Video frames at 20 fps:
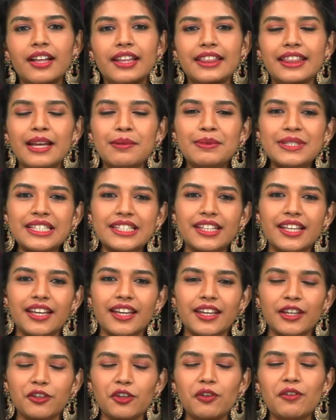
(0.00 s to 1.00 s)

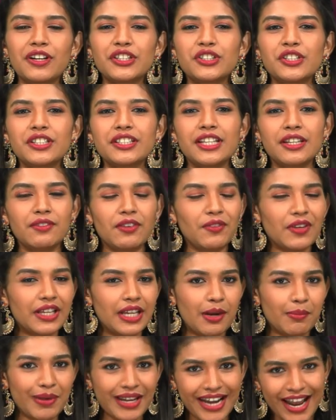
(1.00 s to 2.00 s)
Namaste, you're watching TV
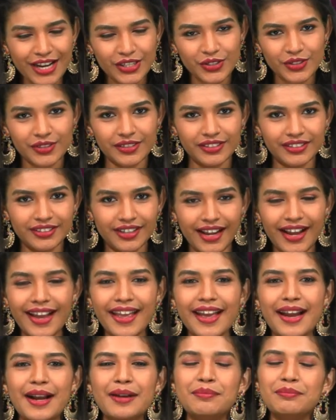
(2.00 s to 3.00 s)
Vikrama National. I
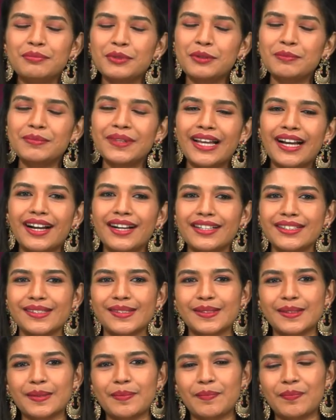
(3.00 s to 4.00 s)
am
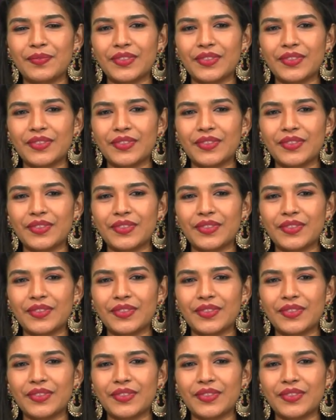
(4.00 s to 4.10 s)
Mumtaz.